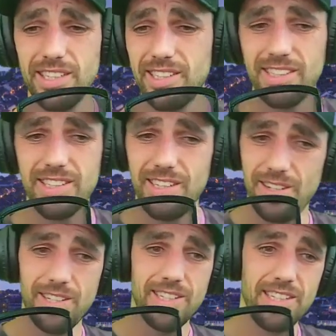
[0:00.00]
That's all
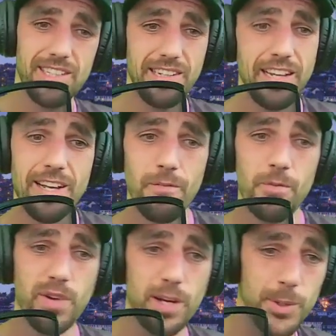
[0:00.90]
you need if you
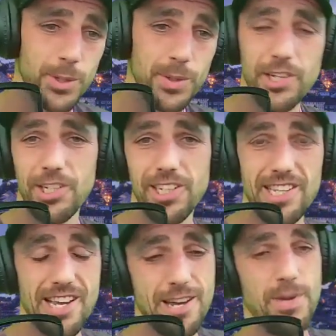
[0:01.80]
have any more questions,
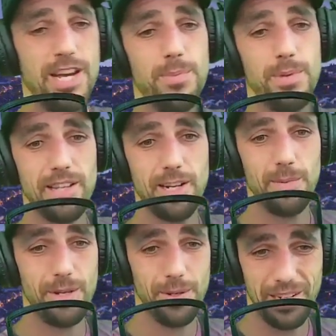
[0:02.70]
uh, I'm happy to help you
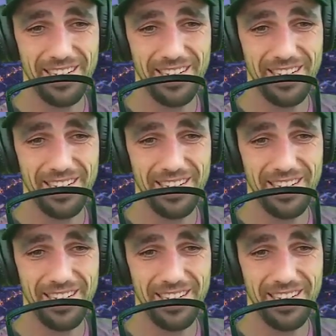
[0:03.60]
out.